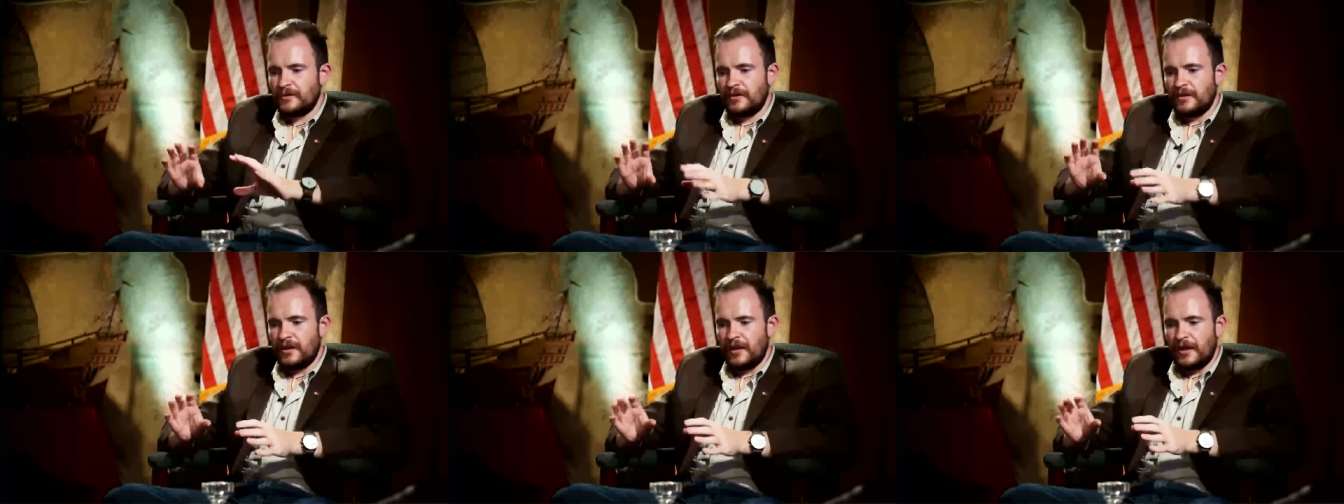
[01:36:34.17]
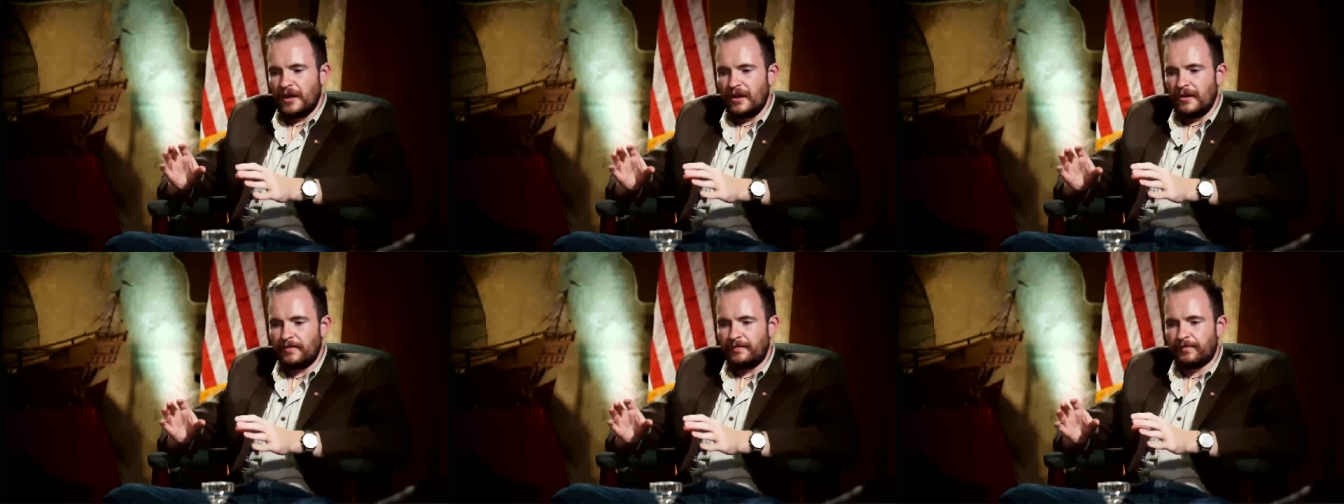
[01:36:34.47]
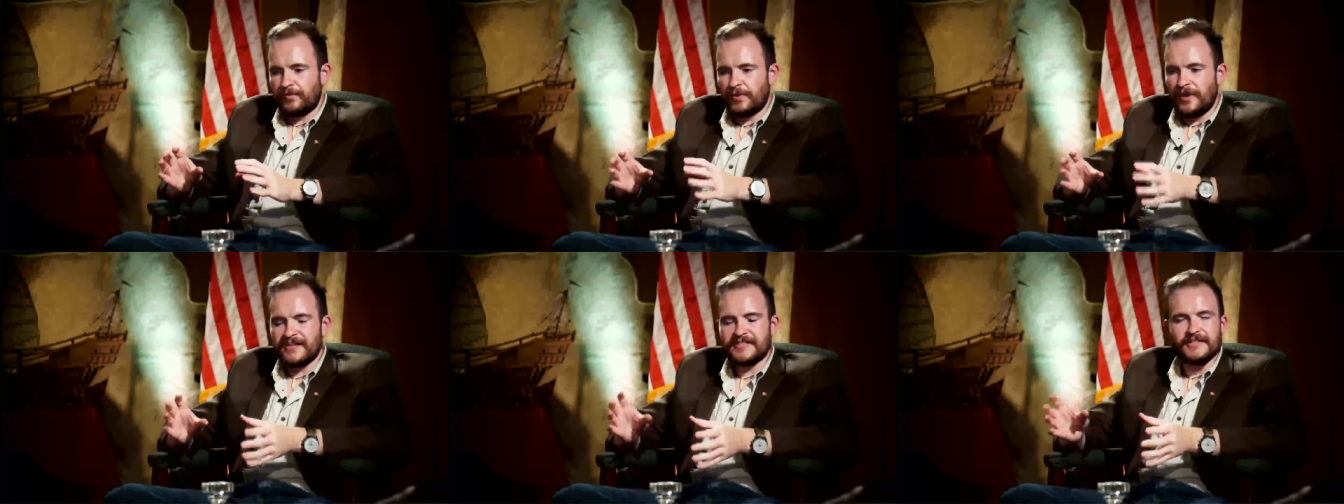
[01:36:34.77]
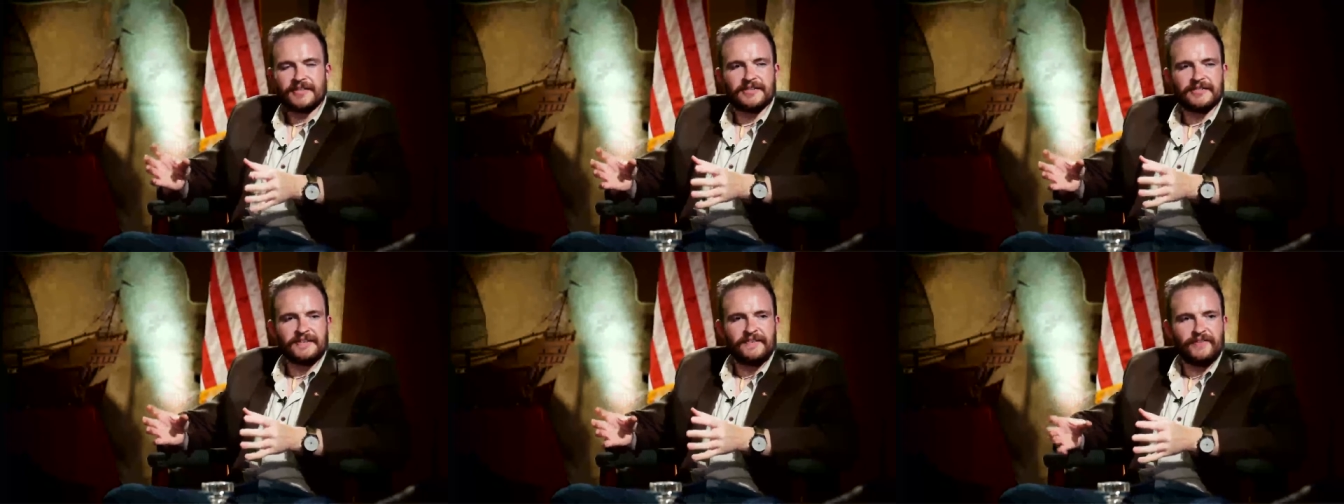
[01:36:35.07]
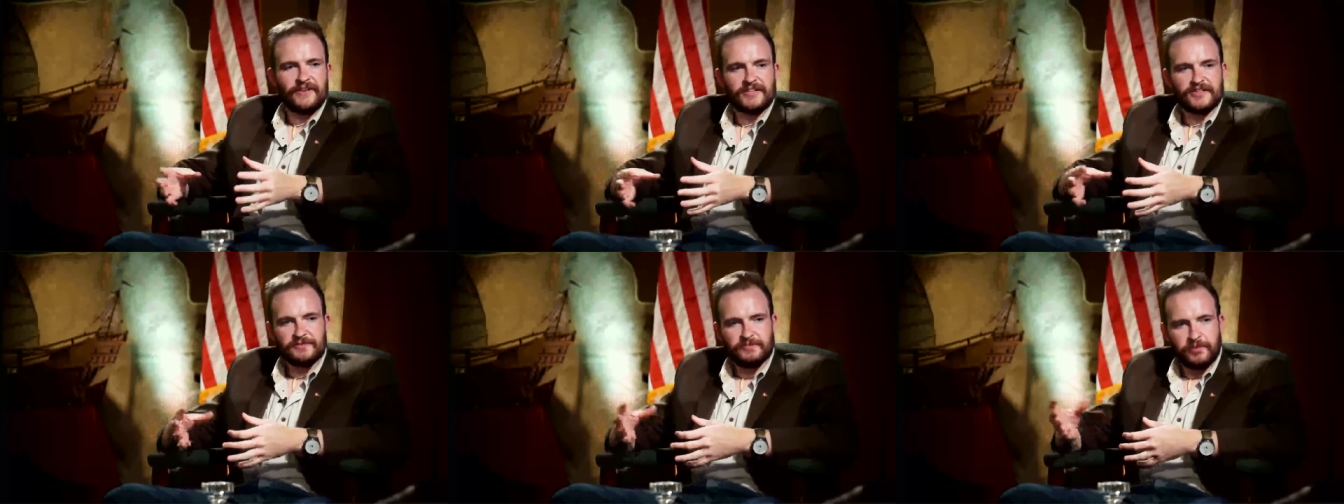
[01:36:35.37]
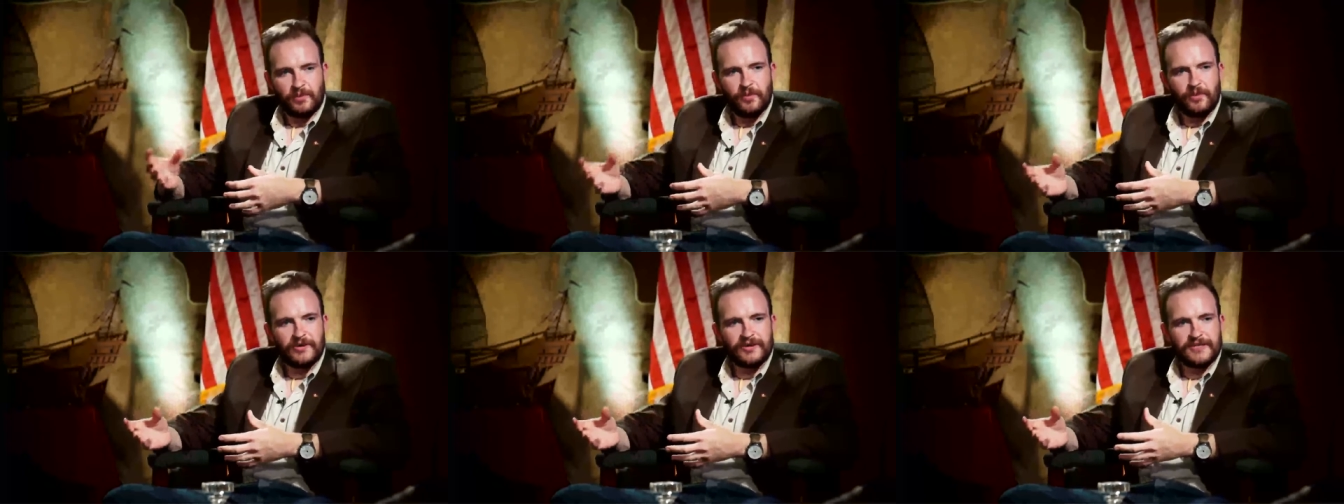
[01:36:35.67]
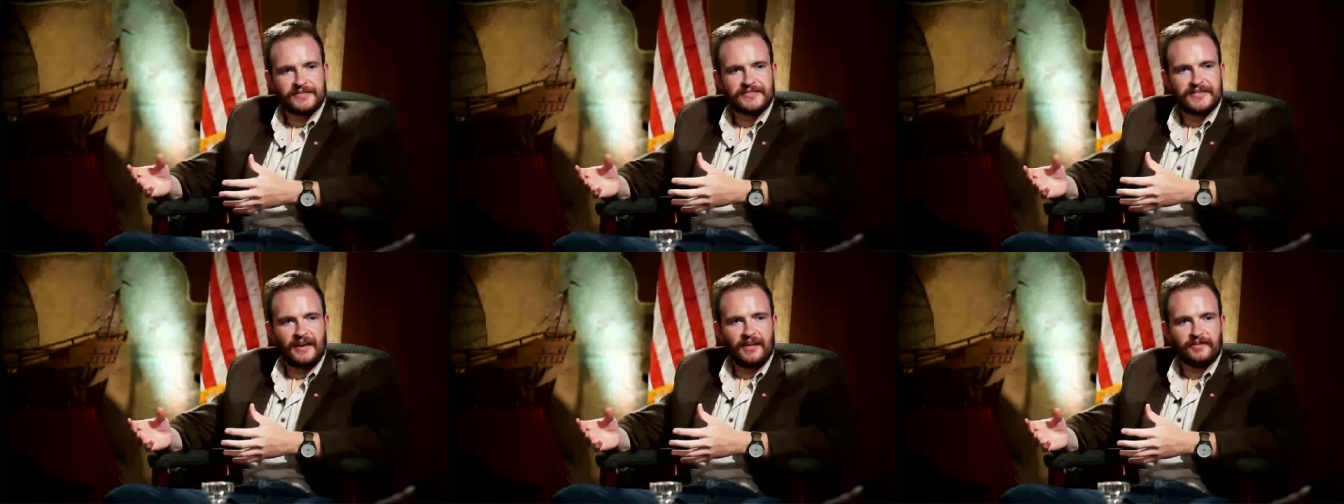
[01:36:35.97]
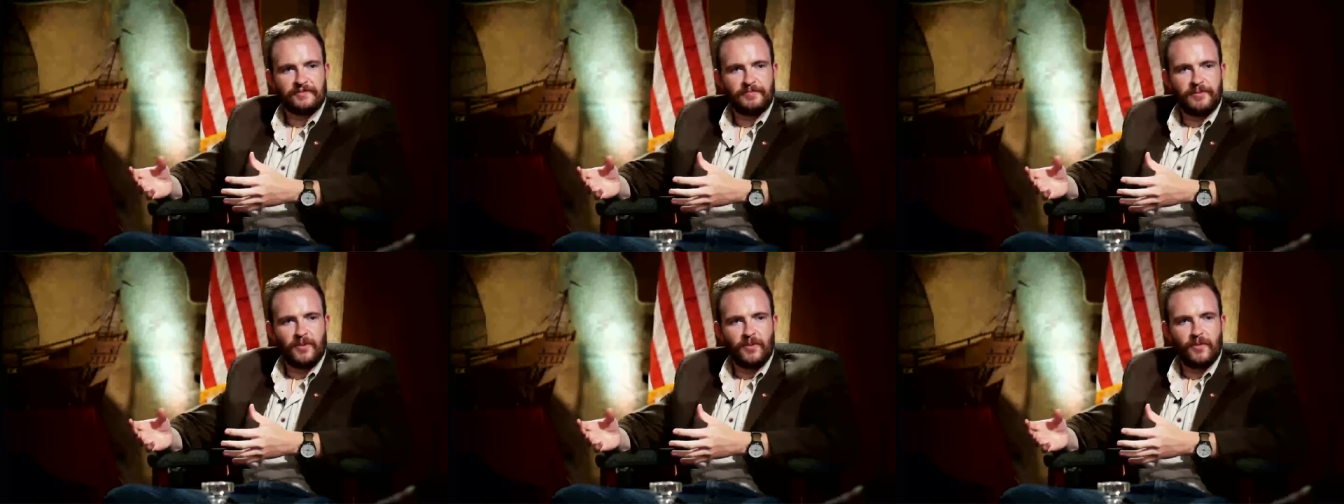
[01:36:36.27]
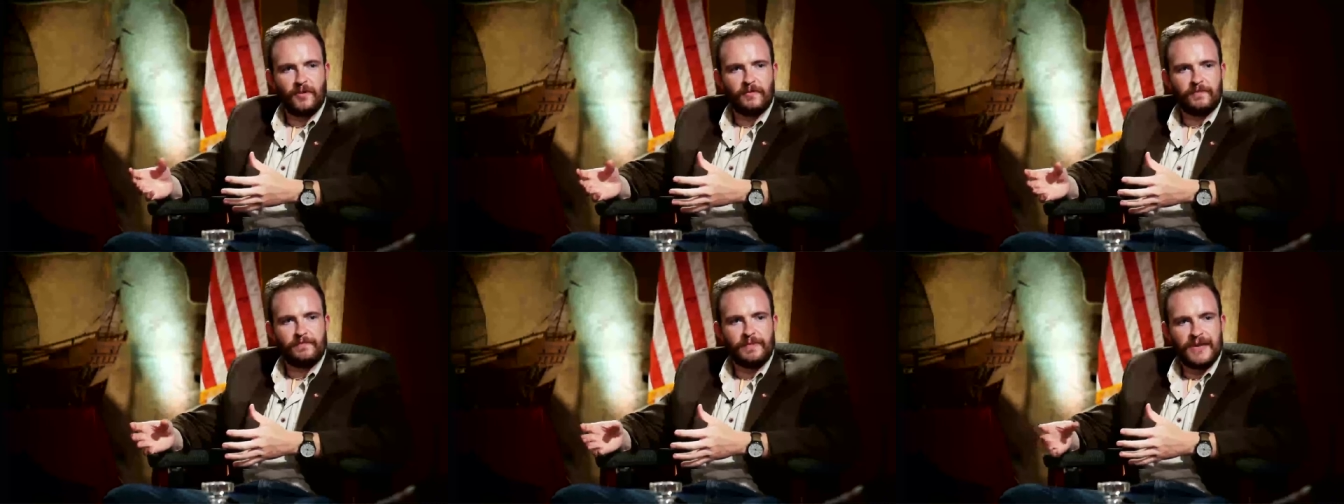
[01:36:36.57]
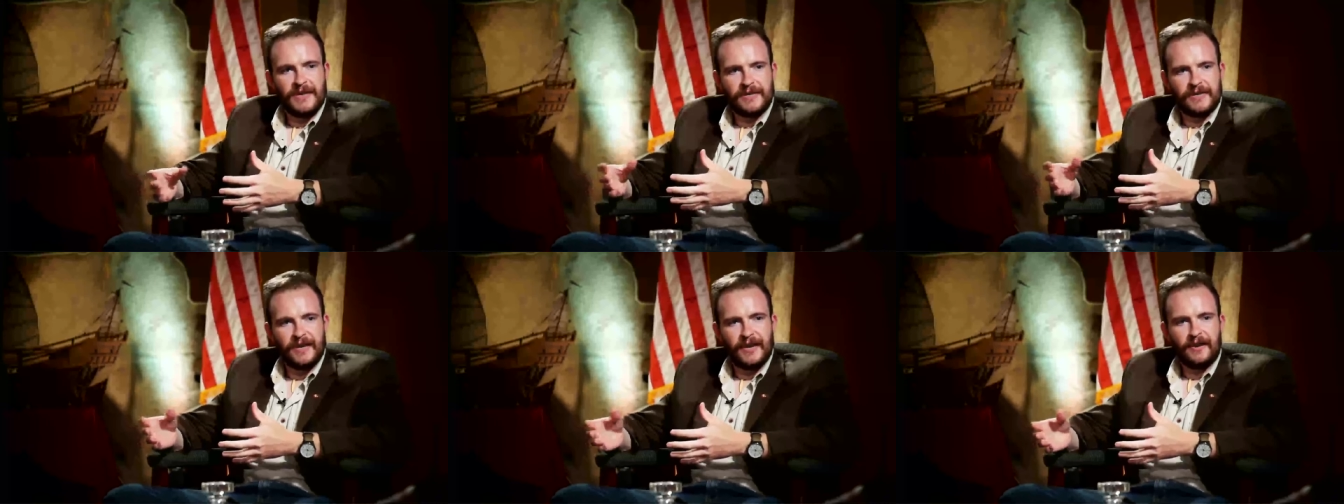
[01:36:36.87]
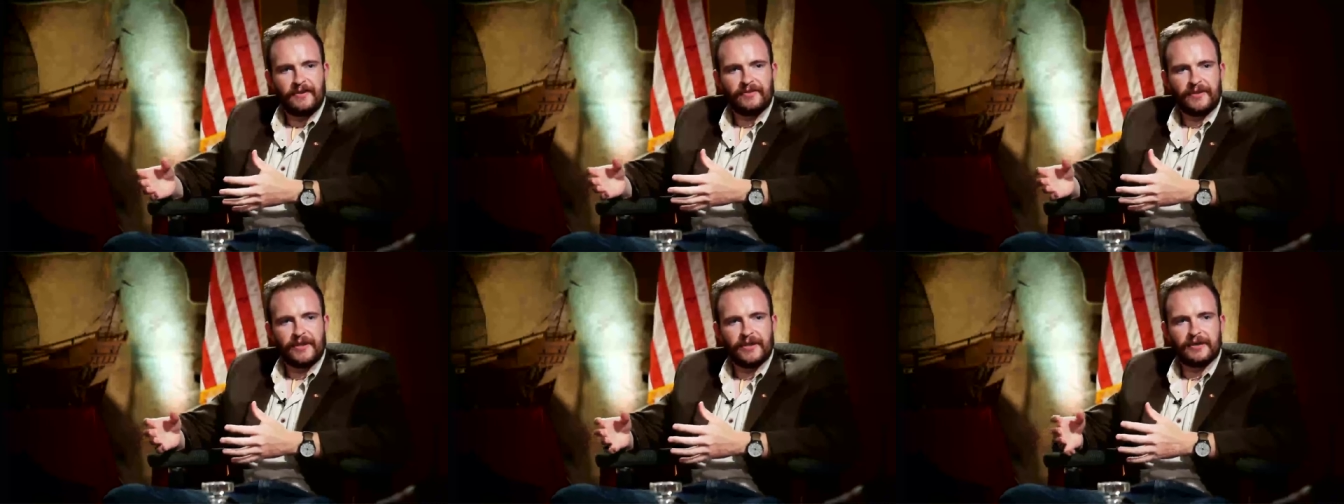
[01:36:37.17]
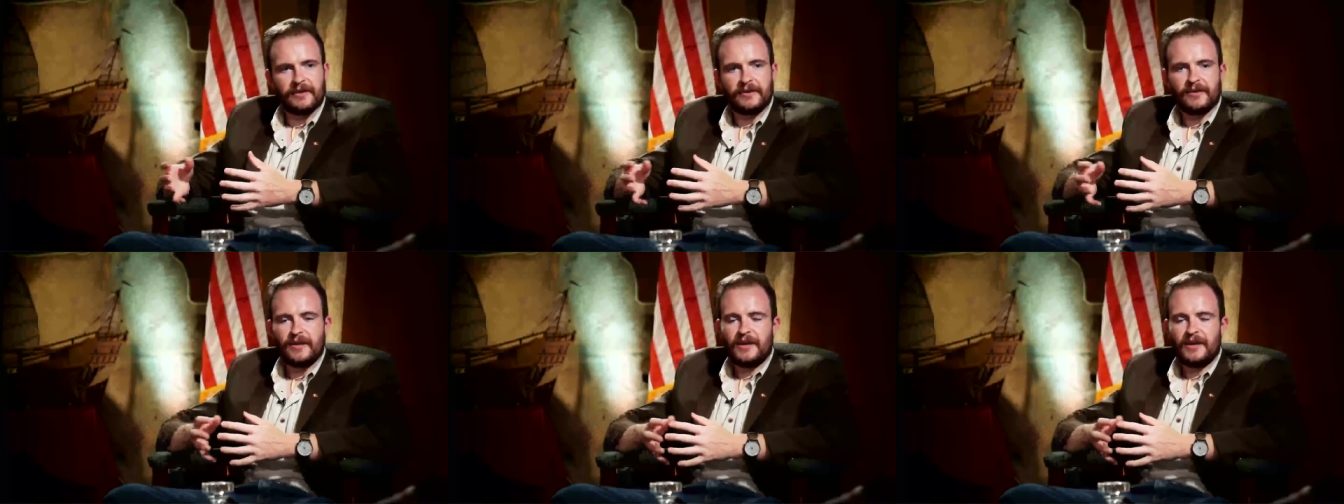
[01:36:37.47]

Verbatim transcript: uh, precedence of exploring the South Pole, being down there.